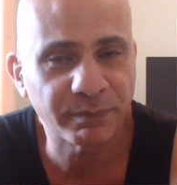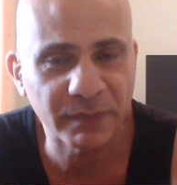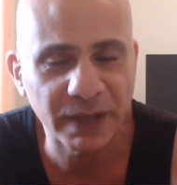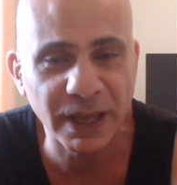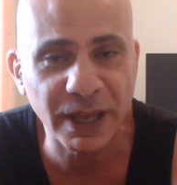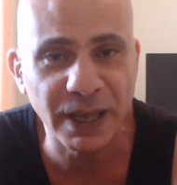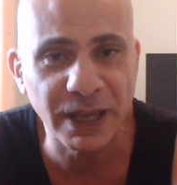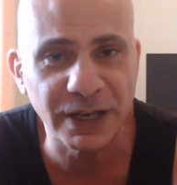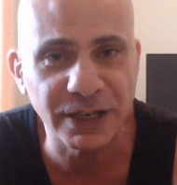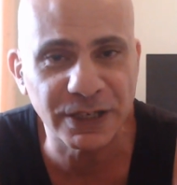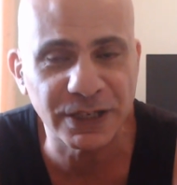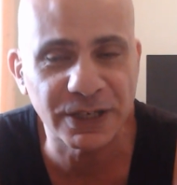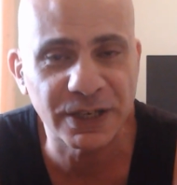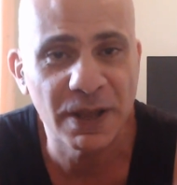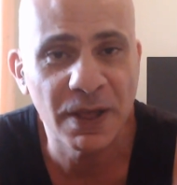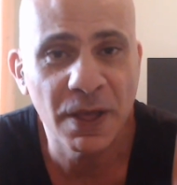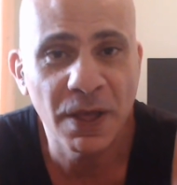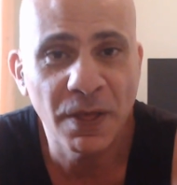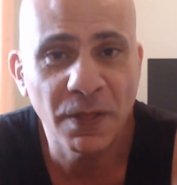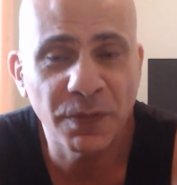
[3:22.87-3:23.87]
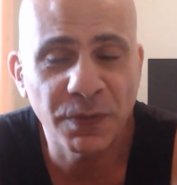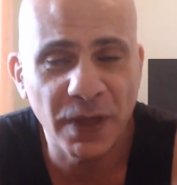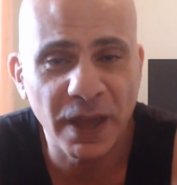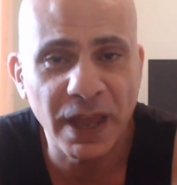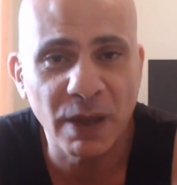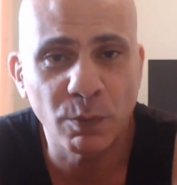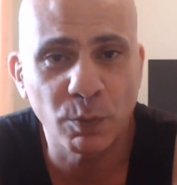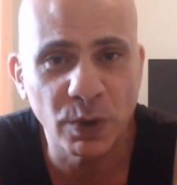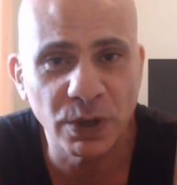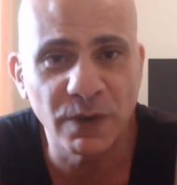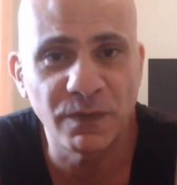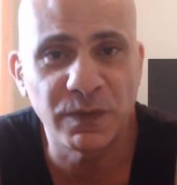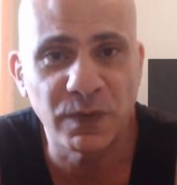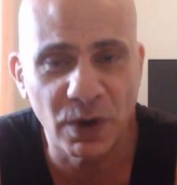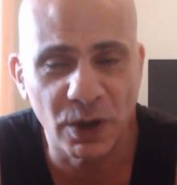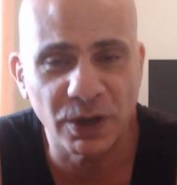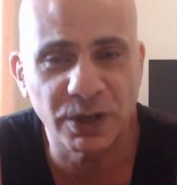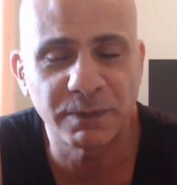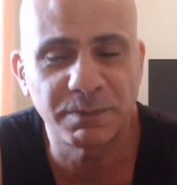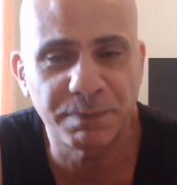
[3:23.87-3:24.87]
it's that it would have
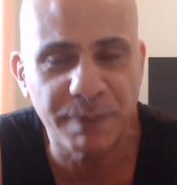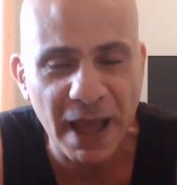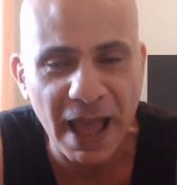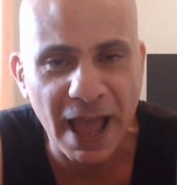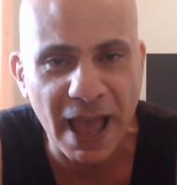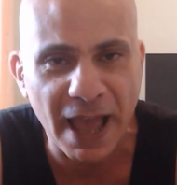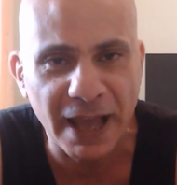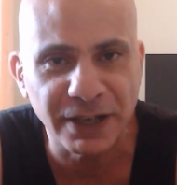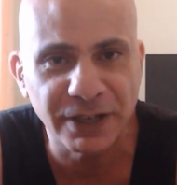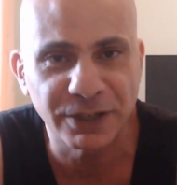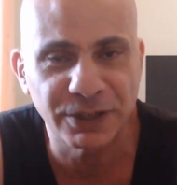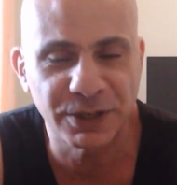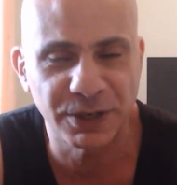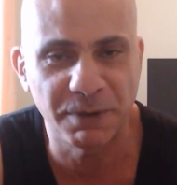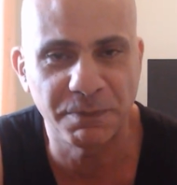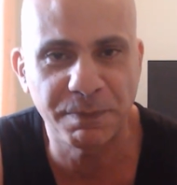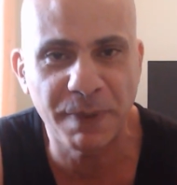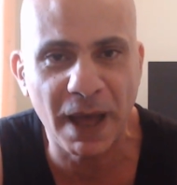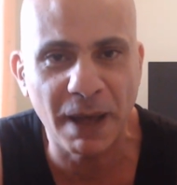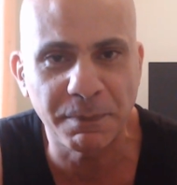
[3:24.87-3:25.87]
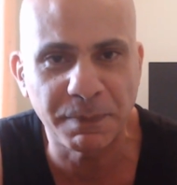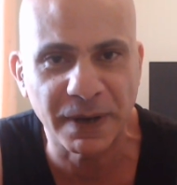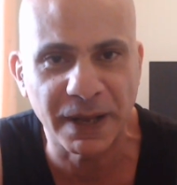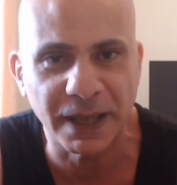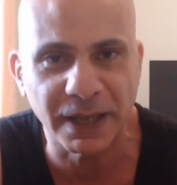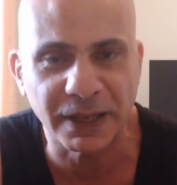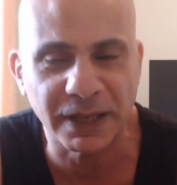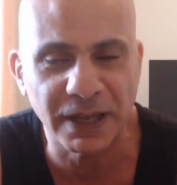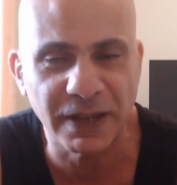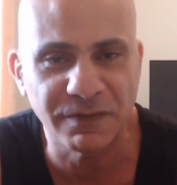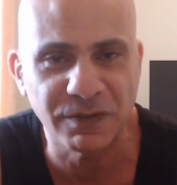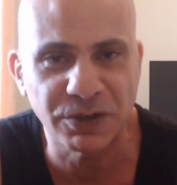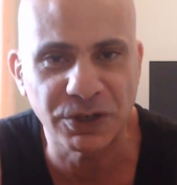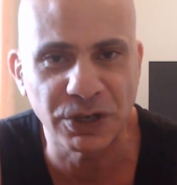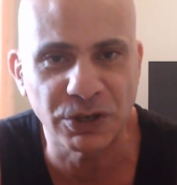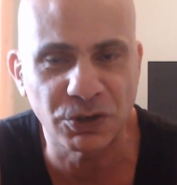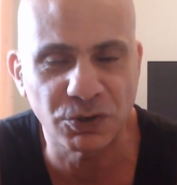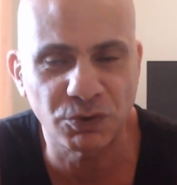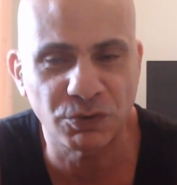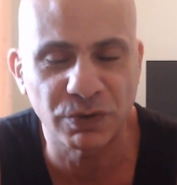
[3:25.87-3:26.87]
looked bad to the public if
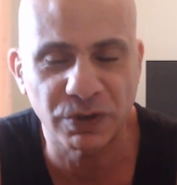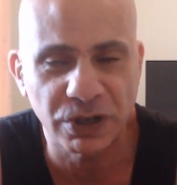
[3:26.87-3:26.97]
she,